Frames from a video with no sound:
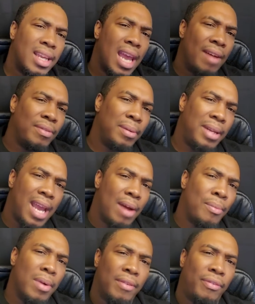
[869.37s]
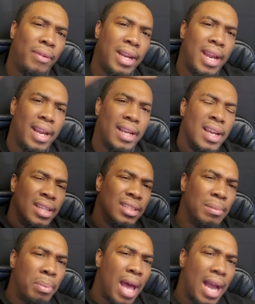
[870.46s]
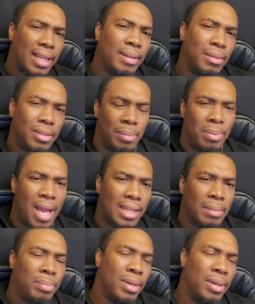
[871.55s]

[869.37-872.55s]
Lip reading: Calvin only had one free hand to block the